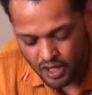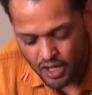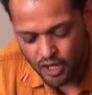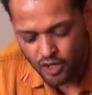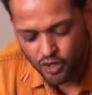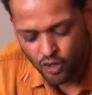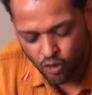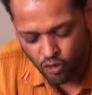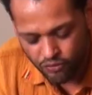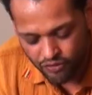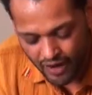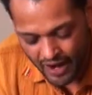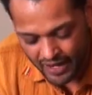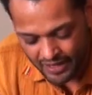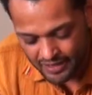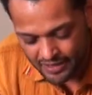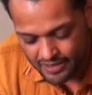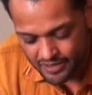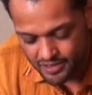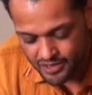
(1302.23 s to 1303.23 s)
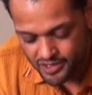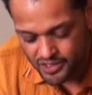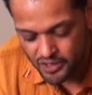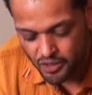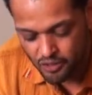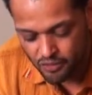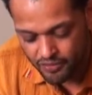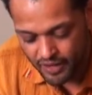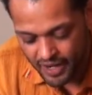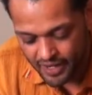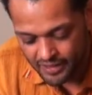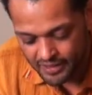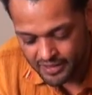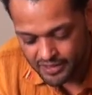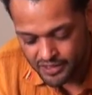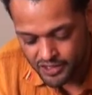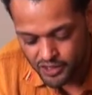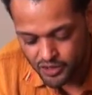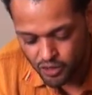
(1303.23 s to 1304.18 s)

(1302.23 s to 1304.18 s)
No violence, no violence,